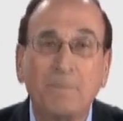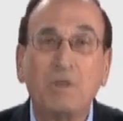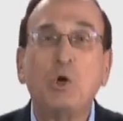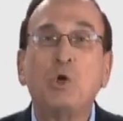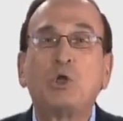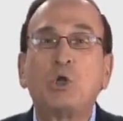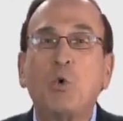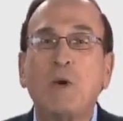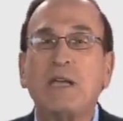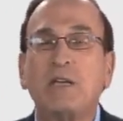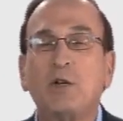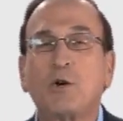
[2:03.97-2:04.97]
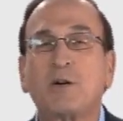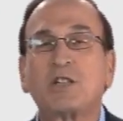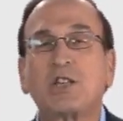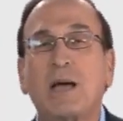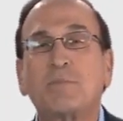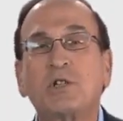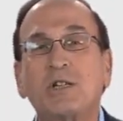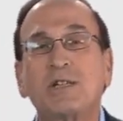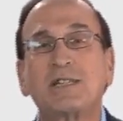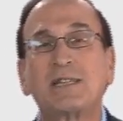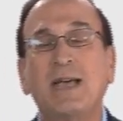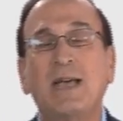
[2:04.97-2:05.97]
You tweak your
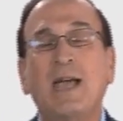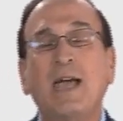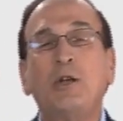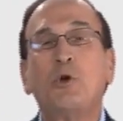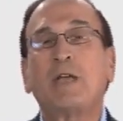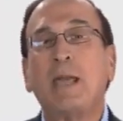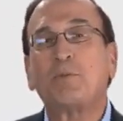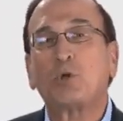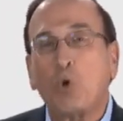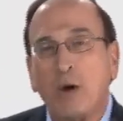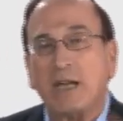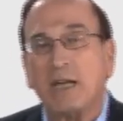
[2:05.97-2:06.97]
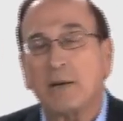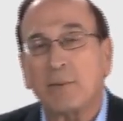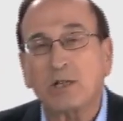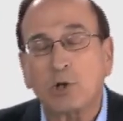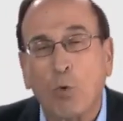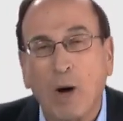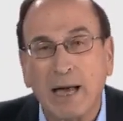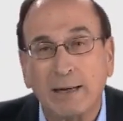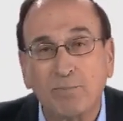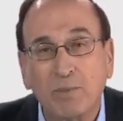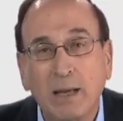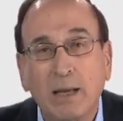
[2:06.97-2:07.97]
assumptions, and you keep tweaking them until
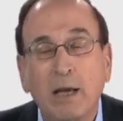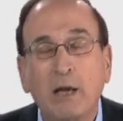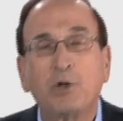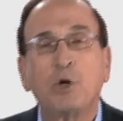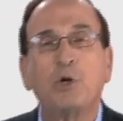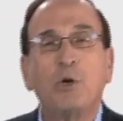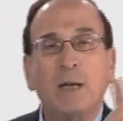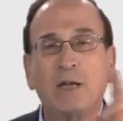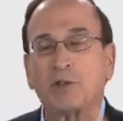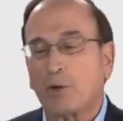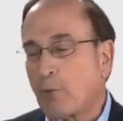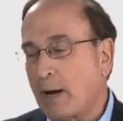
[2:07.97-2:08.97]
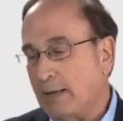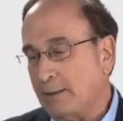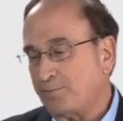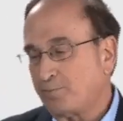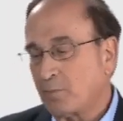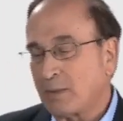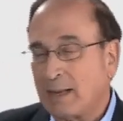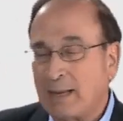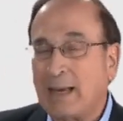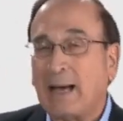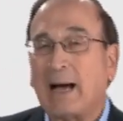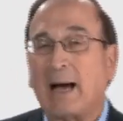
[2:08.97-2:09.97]
what? Until you hit the rate.
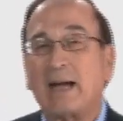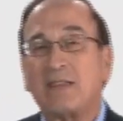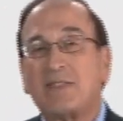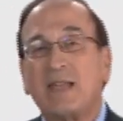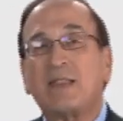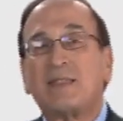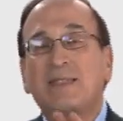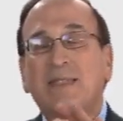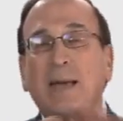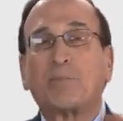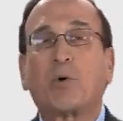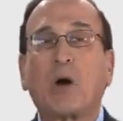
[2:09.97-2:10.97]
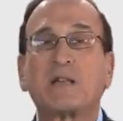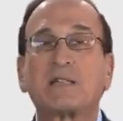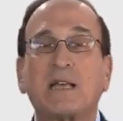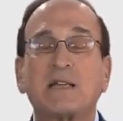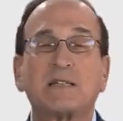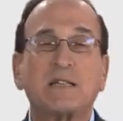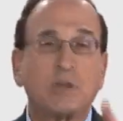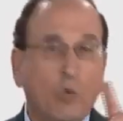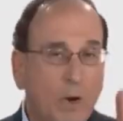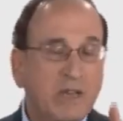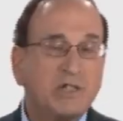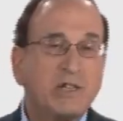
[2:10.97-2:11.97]
I think that process is a
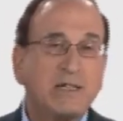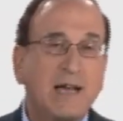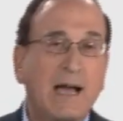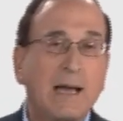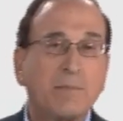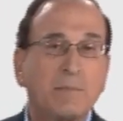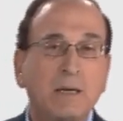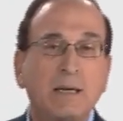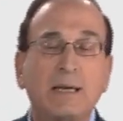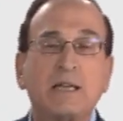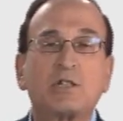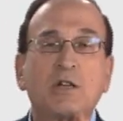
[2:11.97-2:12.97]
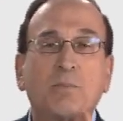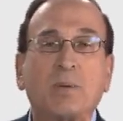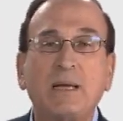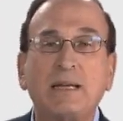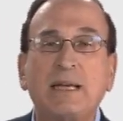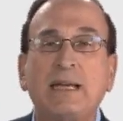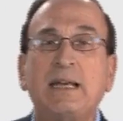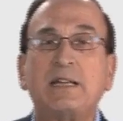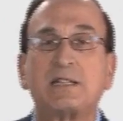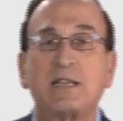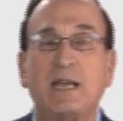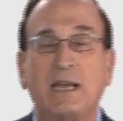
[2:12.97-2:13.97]
waste of time. It's complete
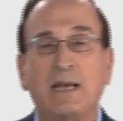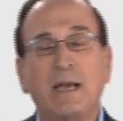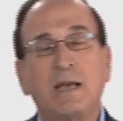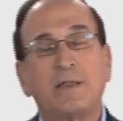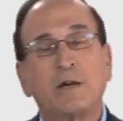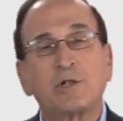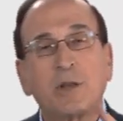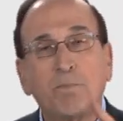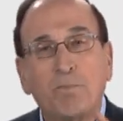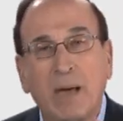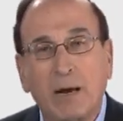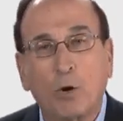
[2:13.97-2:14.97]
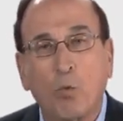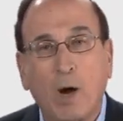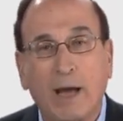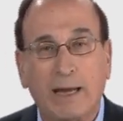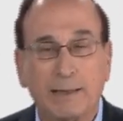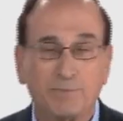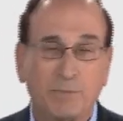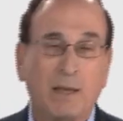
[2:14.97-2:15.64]
idiocy. There's a better way.